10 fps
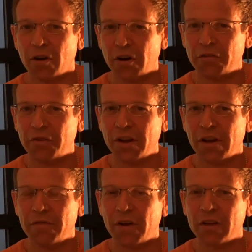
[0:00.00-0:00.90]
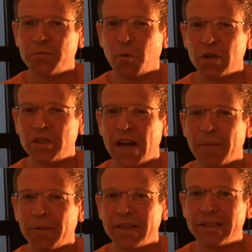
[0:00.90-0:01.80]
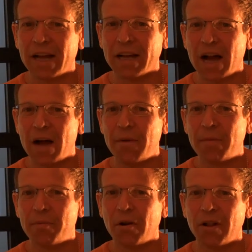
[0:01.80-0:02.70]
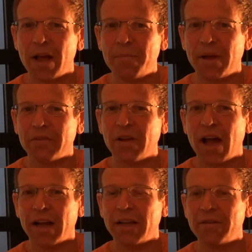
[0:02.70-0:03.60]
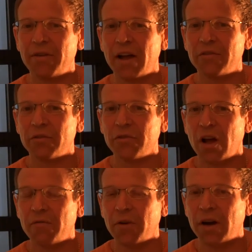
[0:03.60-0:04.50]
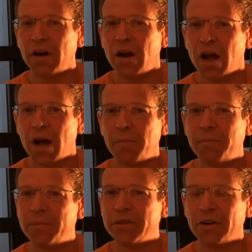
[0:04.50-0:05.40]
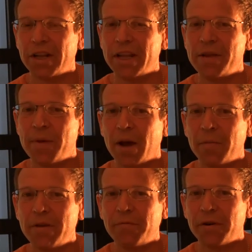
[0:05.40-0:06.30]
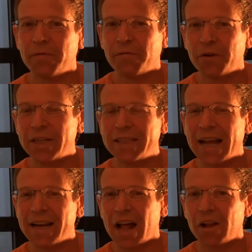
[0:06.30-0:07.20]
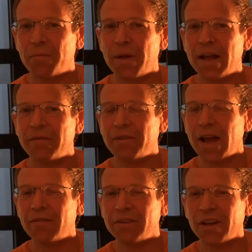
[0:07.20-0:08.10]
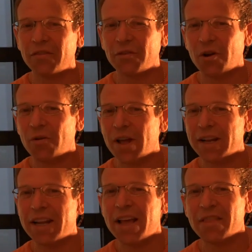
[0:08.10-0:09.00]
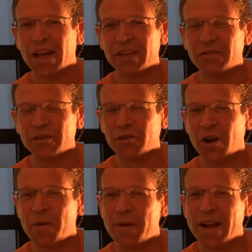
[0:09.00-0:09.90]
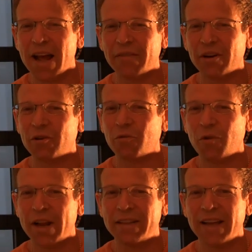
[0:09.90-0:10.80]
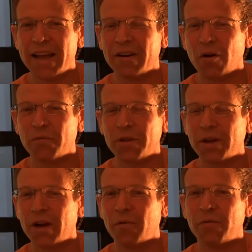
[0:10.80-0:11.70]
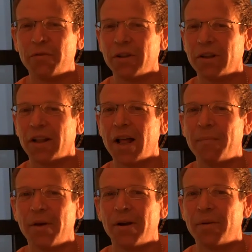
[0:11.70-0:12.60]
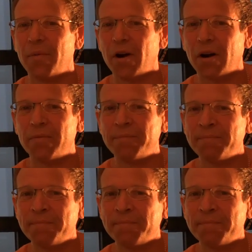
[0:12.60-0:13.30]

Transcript: courtesy of sportschatplace.com and ProLine Picks Hockey Advisor software. Be sure to email me for your free $10 bet if you haven't done so already. Thanks for joining me and have a great day, and hopefully we're feeling a lot better tomorrow.